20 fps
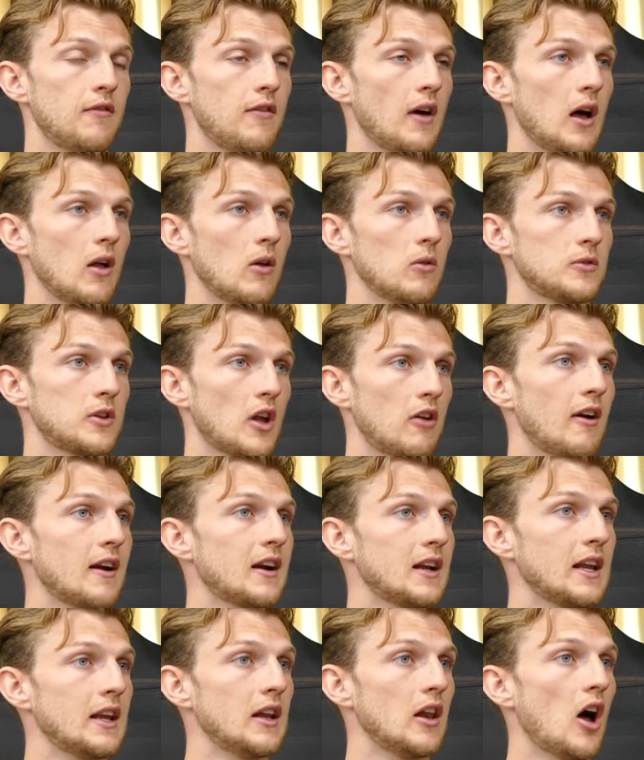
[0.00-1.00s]
fell
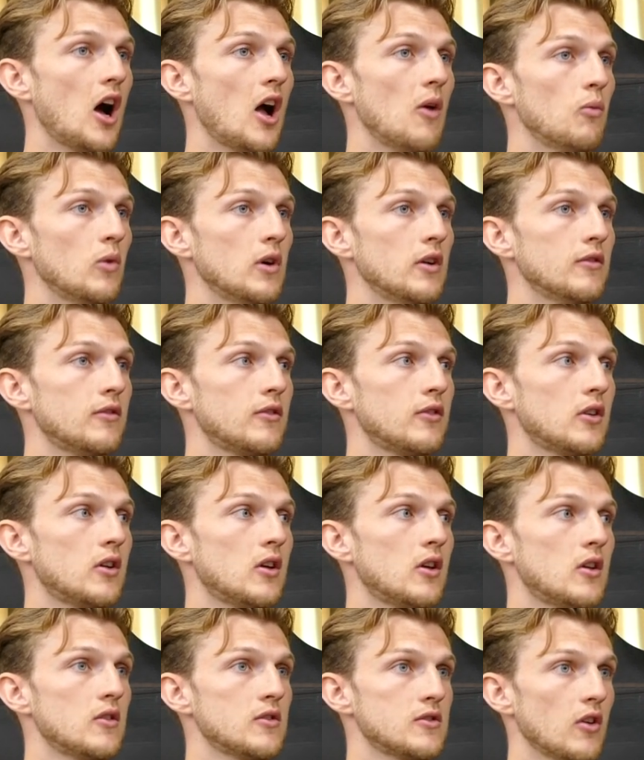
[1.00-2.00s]
directly in line with
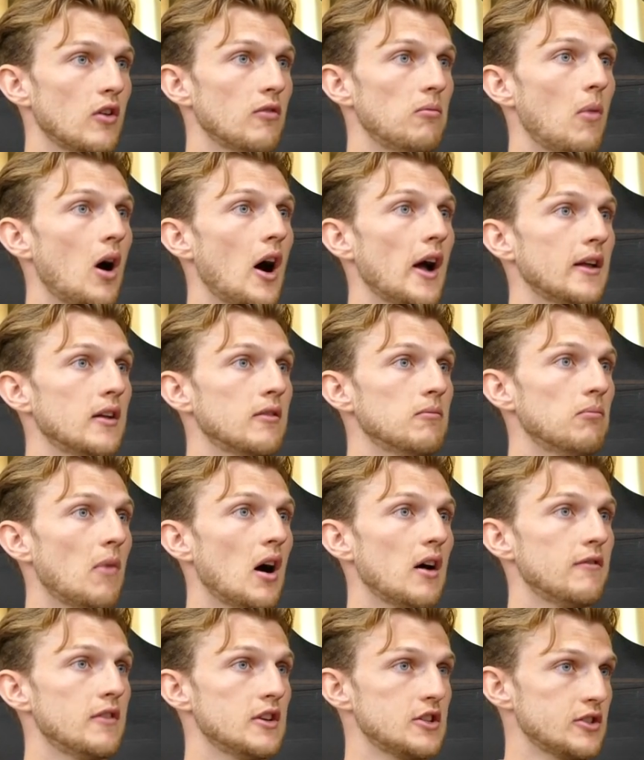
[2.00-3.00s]
sort of
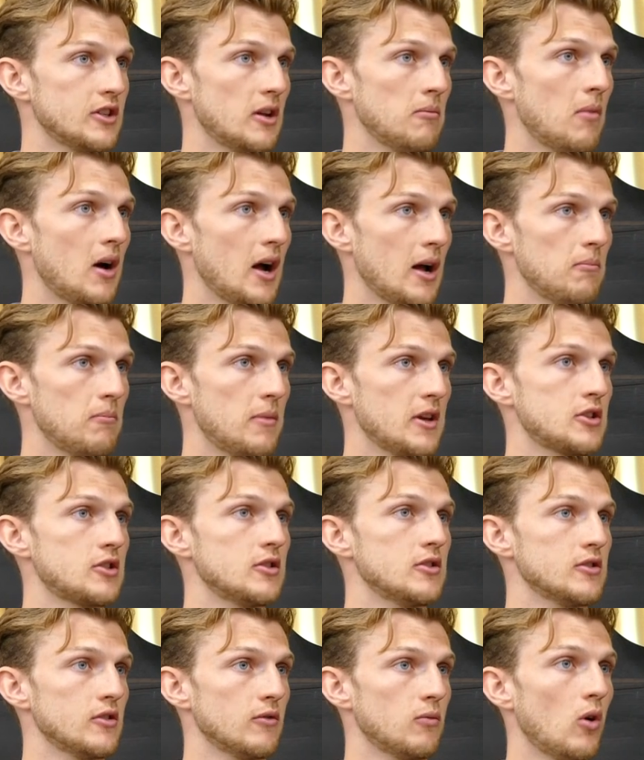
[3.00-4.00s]
my vision and my
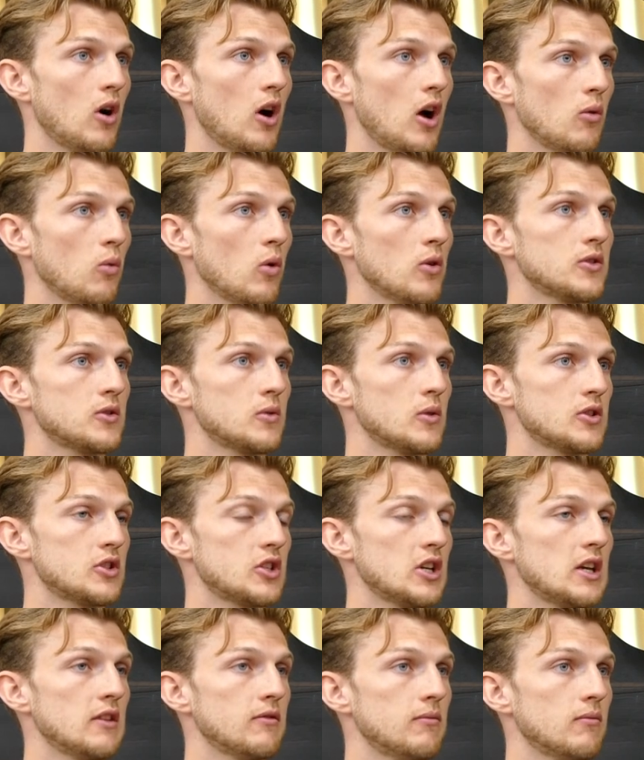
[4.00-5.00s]
ambitions of what I want to
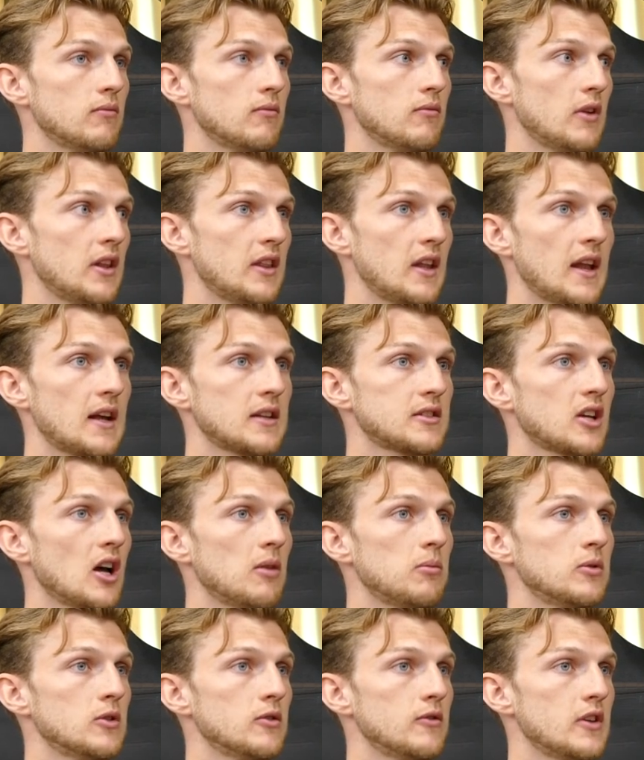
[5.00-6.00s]
achieve in the next
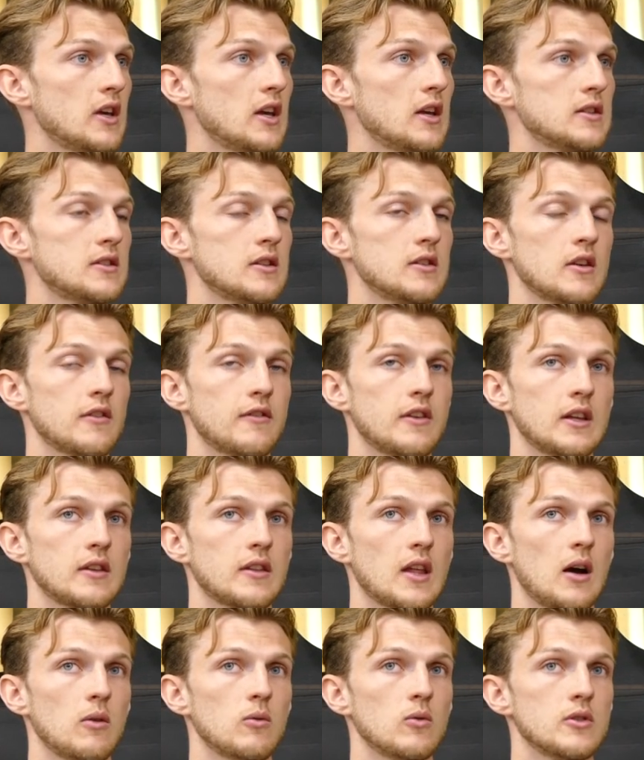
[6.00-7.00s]
couple of years. And I think
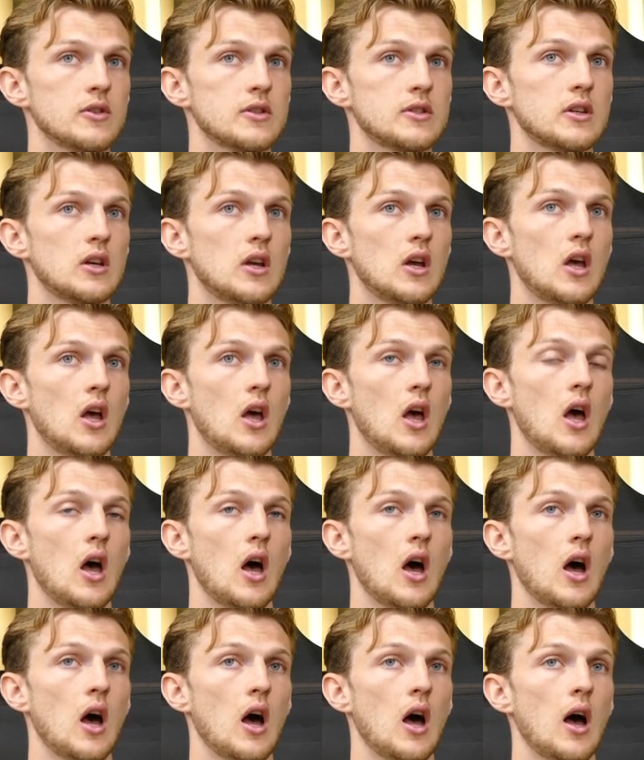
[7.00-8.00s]
that was
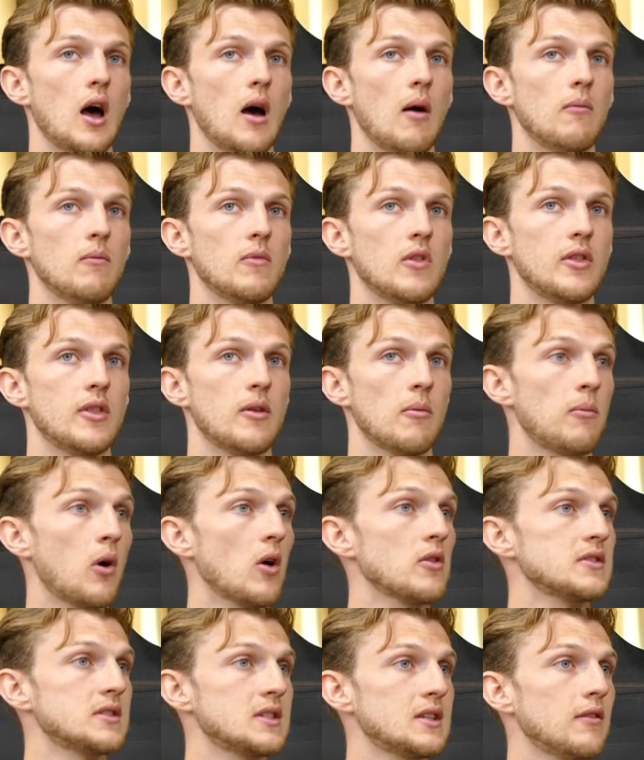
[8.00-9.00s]

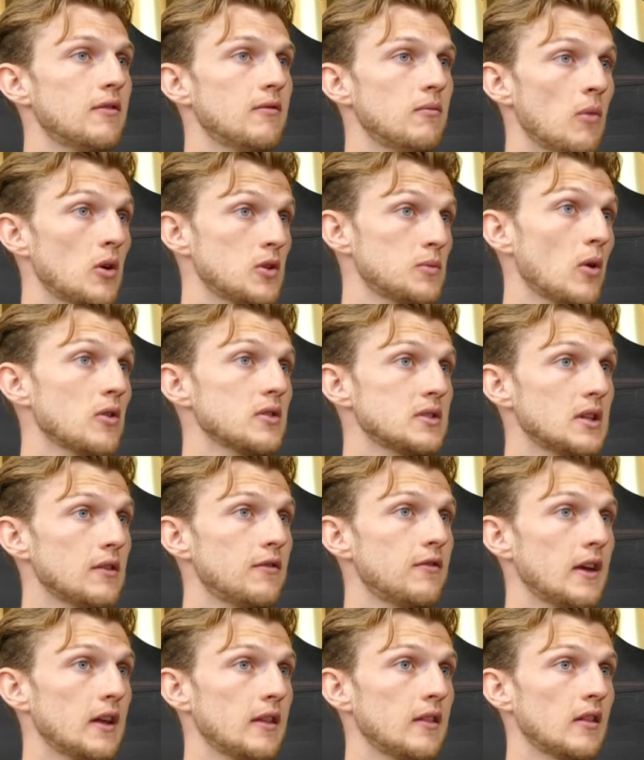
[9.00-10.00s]
most positive
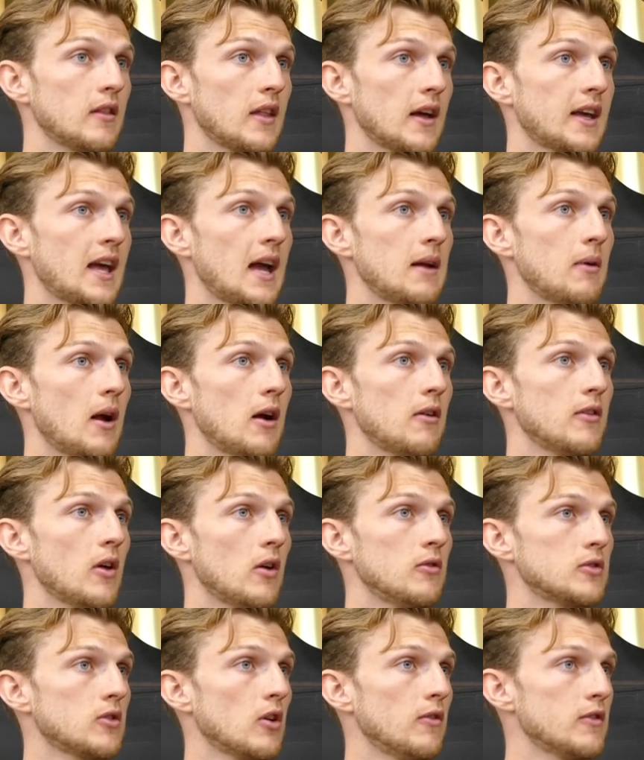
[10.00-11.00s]
thing that came out of
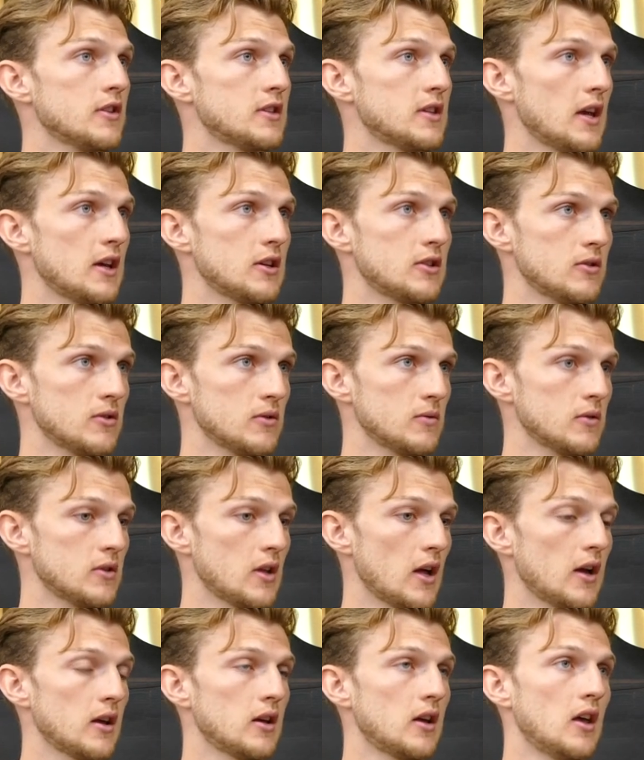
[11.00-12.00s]
those conversations was
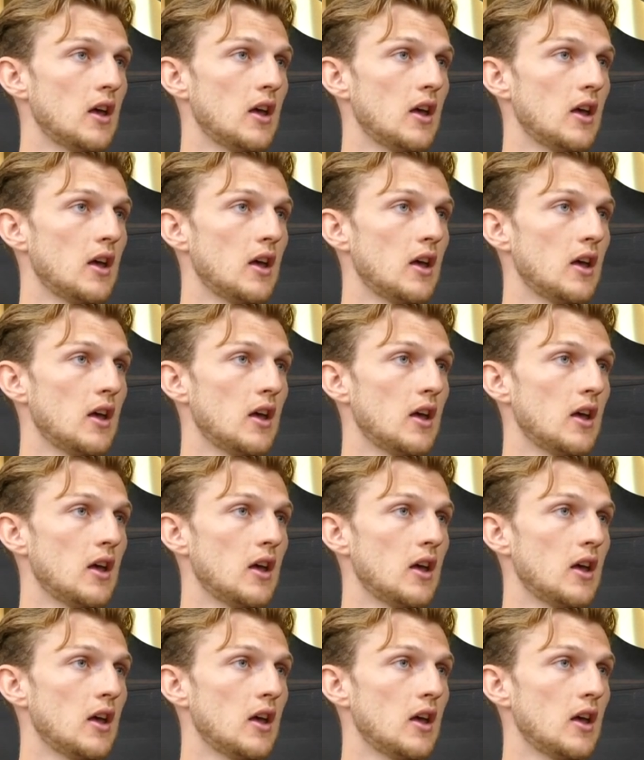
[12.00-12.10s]
that